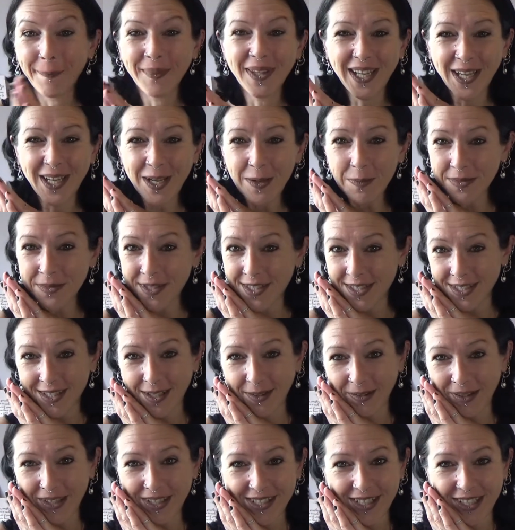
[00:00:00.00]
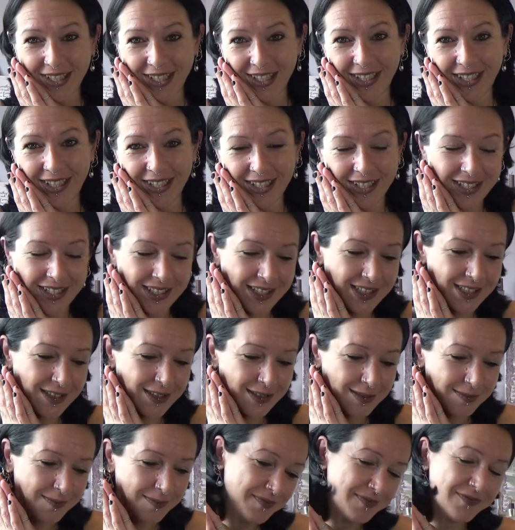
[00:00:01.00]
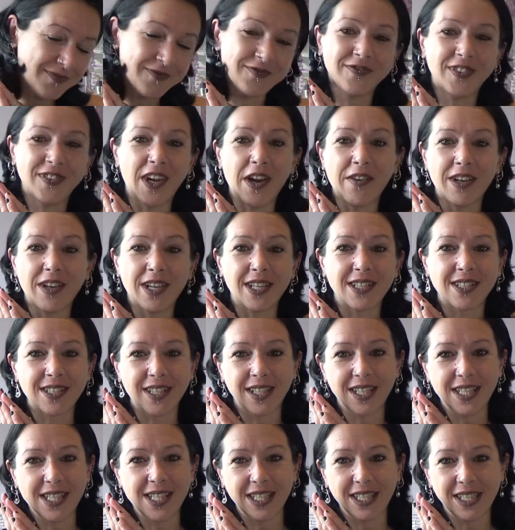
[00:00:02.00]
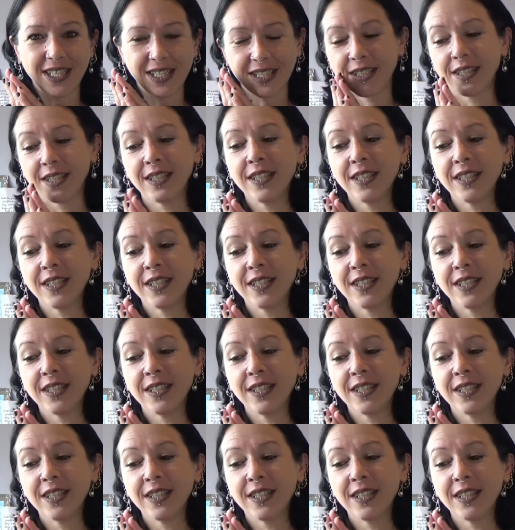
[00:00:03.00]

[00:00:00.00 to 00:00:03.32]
I'm so excited, very excited.